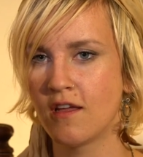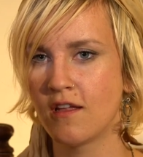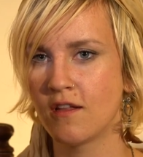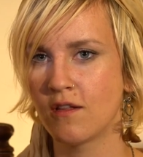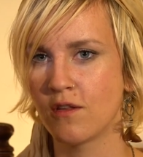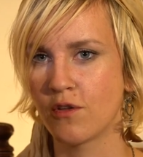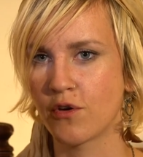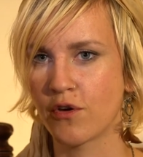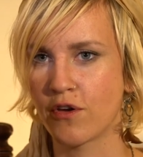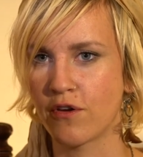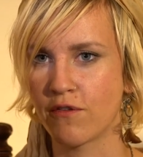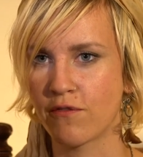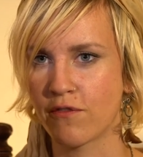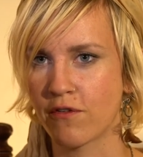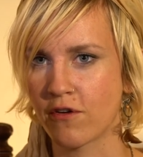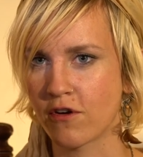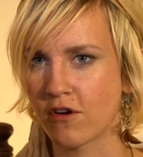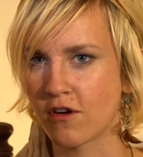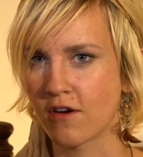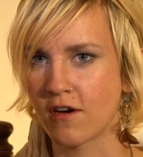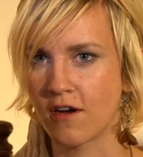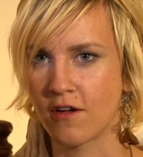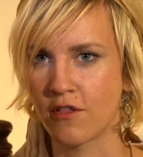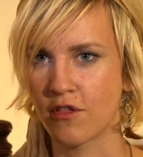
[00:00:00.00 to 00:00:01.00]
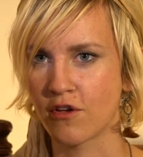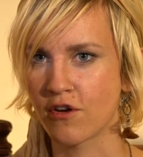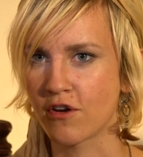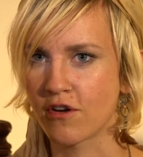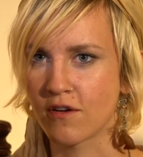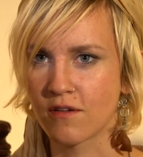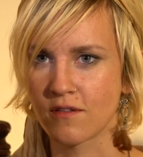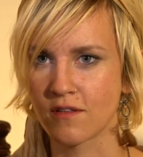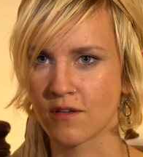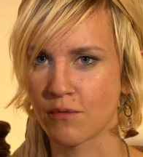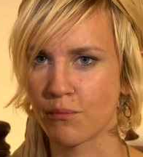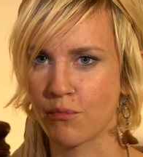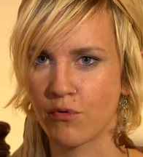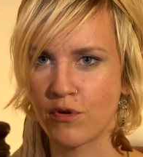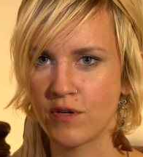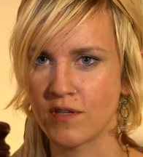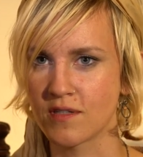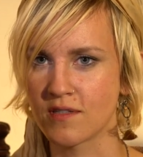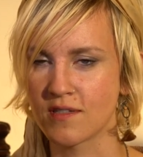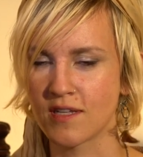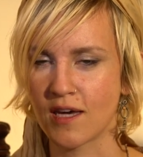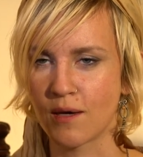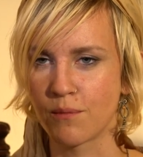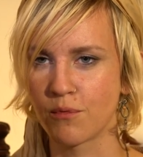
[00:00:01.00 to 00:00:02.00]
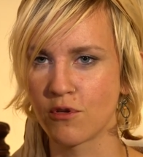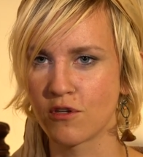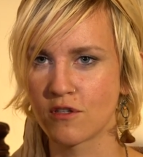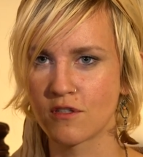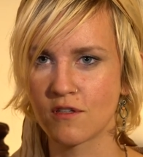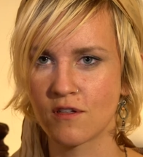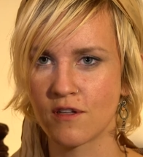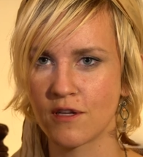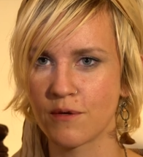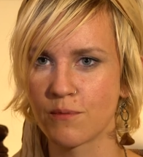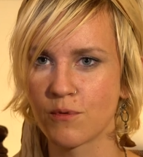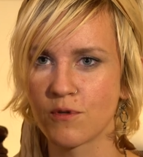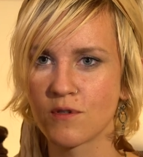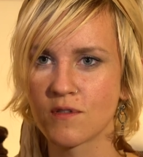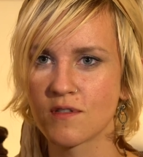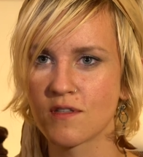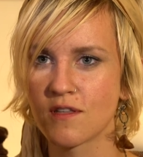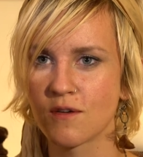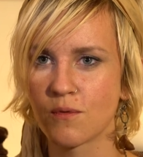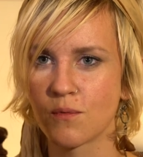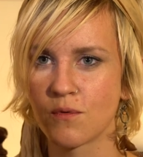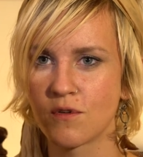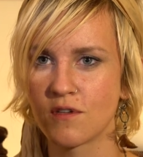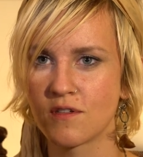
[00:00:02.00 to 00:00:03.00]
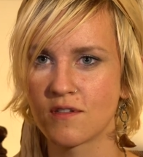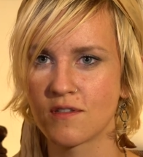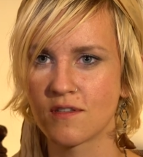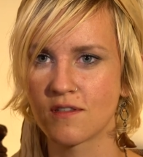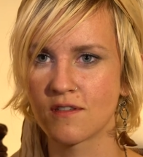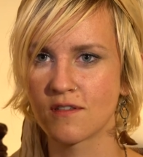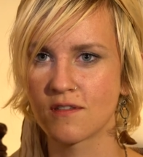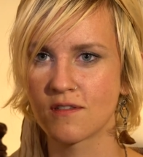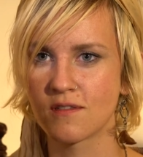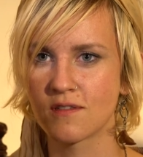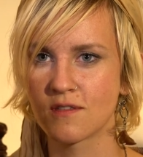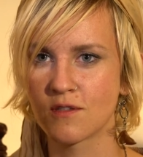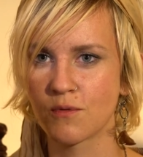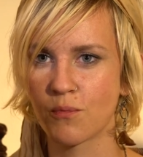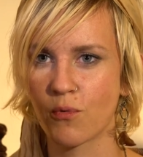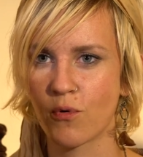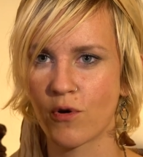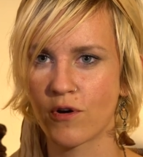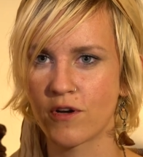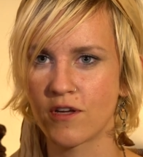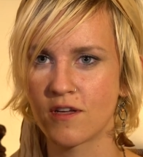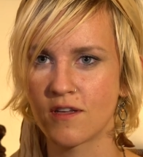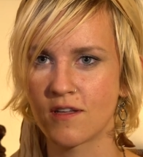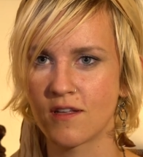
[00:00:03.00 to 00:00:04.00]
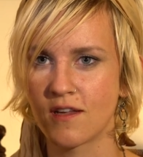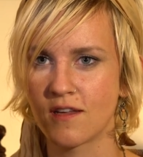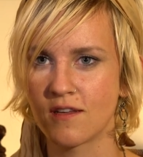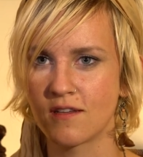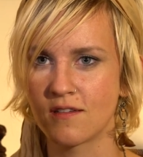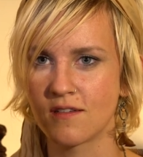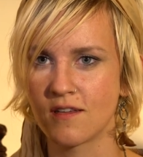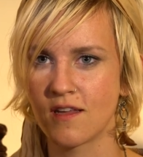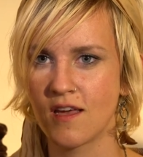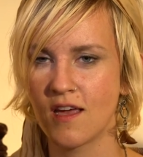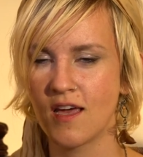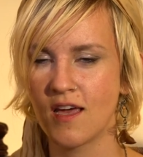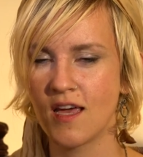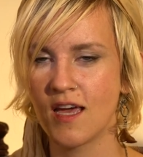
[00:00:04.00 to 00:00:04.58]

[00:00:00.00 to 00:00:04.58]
looking for other like pre-established labels that wanted to support it, and